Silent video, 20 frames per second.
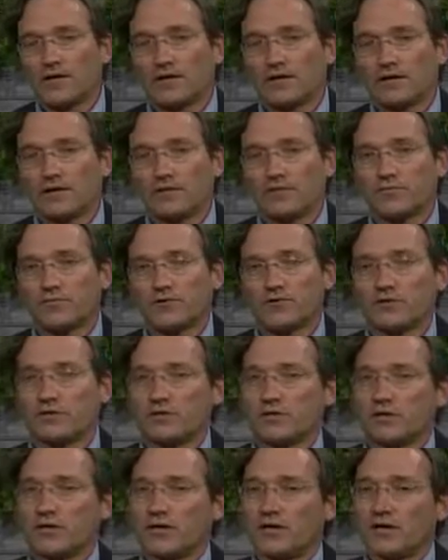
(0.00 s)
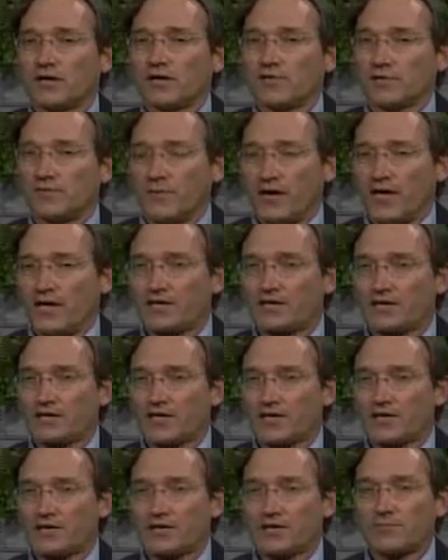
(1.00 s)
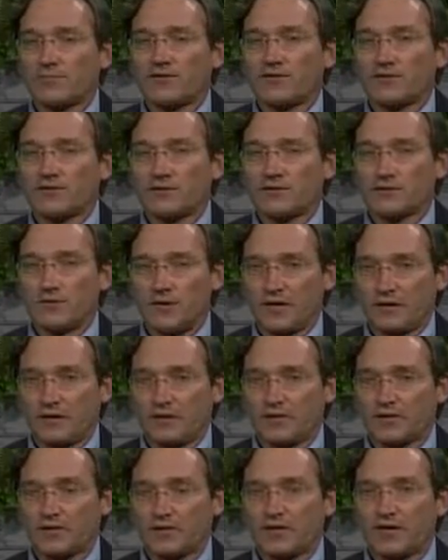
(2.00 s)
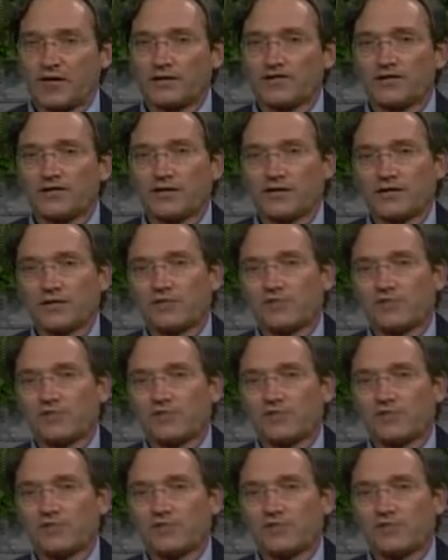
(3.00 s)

In other words, the managed care company, depending on their contract,